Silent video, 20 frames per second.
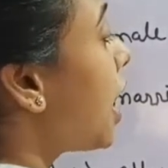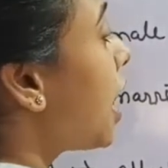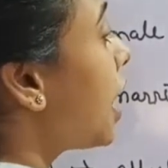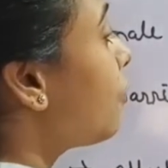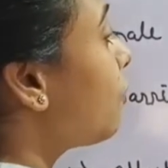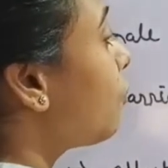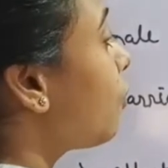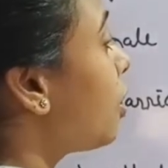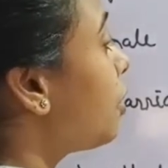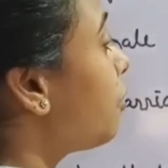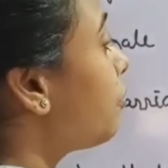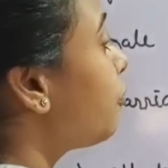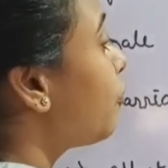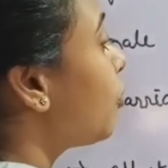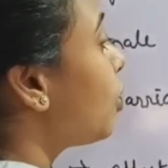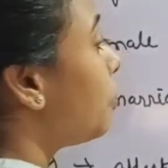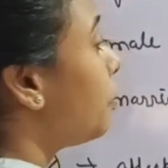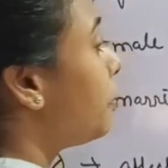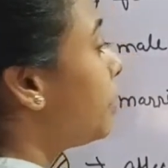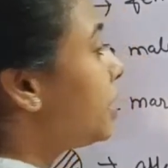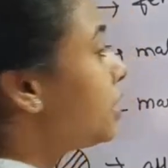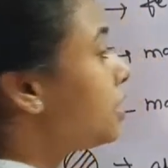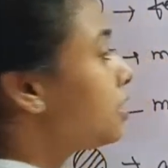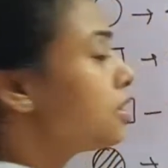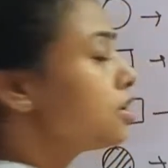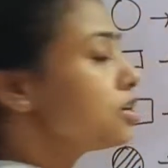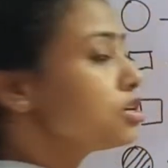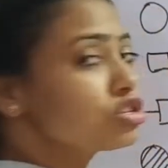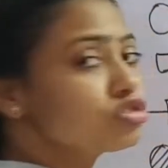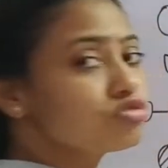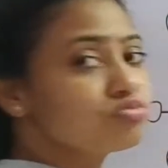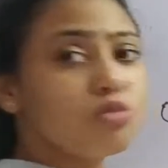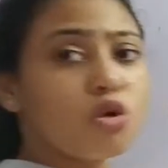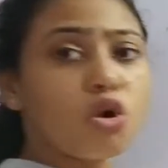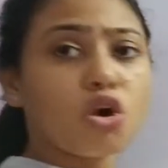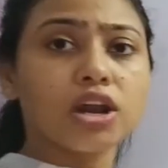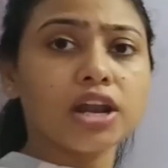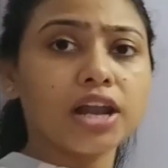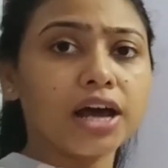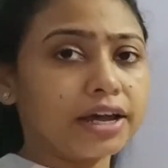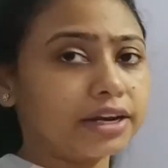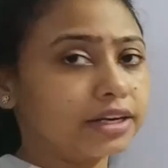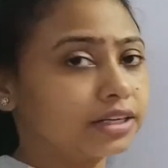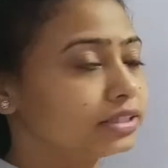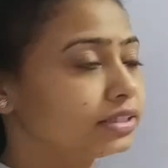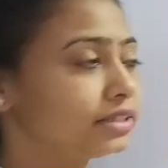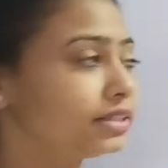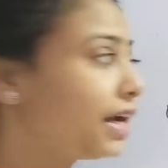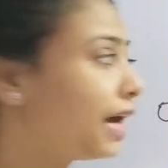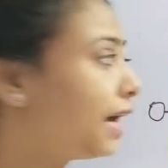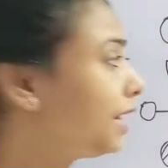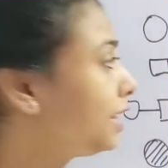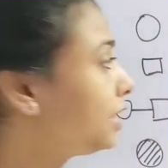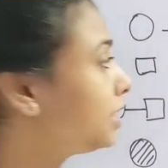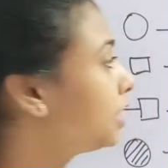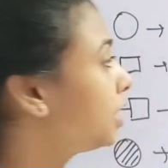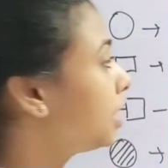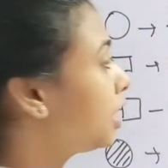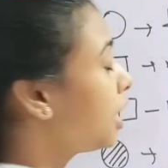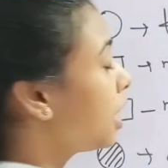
and one will be small r, right?